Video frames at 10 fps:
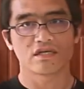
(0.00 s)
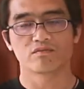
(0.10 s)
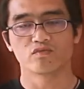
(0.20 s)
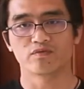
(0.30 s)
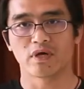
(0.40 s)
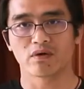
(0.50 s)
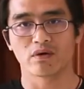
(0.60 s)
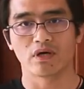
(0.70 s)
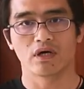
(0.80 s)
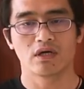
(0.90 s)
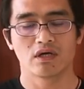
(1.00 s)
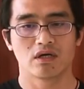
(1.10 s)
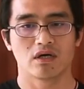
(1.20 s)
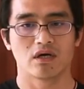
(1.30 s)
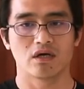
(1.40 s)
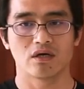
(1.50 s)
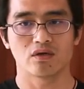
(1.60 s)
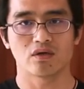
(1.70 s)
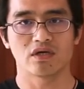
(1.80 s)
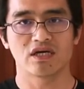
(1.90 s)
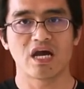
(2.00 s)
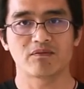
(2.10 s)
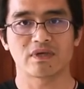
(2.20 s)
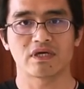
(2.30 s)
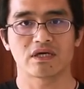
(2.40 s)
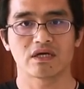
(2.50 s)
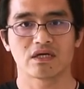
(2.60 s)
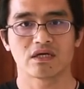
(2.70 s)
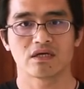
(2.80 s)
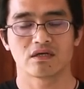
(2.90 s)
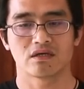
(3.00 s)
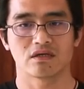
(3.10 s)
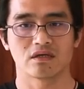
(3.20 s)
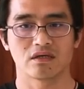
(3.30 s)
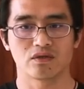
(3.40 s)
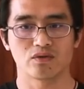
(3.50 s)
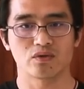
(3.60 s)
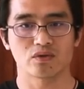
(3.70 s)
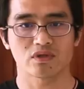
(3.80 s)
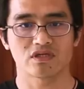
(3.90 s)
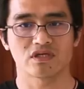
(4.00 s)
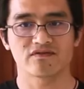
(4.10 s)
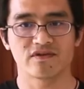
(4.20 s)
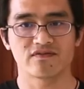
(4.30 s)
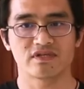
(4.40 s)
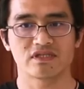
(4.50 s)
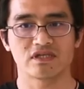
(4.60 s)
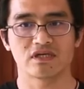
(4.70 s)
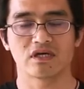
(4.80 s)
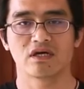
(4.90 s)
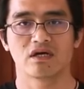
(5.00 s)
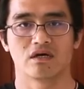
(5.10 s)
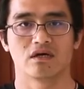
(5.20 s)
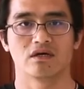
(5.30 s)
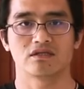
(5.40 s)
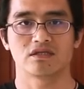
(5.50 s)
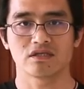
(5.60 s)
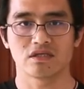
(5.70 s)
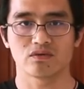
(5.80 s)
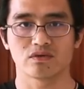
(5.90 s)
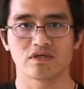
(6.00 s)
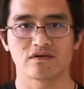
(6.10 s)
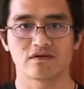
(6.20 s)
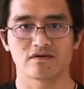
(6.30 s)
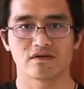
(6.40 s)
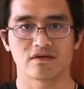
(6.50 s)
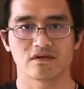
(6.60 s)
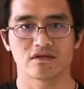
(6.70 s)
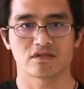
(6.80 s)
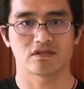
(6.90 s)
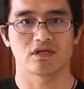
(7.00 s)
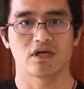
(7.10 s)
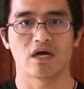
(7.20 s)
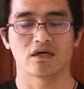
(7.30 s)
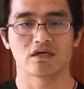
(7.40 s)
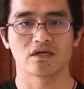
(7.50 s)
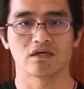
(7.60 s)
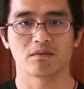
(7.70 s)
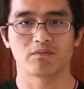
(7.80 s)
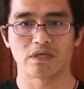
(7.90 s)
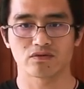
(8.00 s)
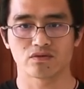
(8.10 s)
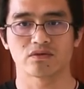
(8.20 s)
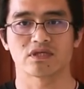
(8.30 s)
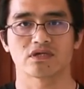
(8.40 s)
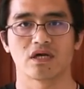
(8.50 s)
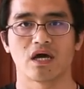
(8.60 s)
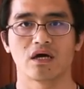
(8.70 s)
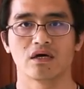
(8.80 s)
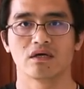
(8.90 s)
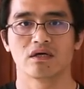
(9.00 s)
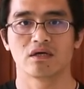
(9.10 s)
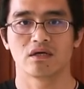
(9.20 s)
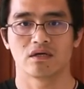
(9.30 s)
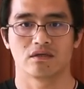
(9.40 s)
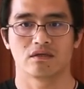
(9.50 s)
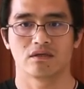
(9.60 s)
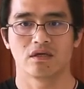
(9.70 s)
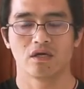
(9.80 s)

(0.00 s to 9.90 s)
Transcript: procedures include special analysis, content analysis, cleanliness analysis, and fill power. At the same time, the samples are sent to the IDFL laboratory for similar tests. The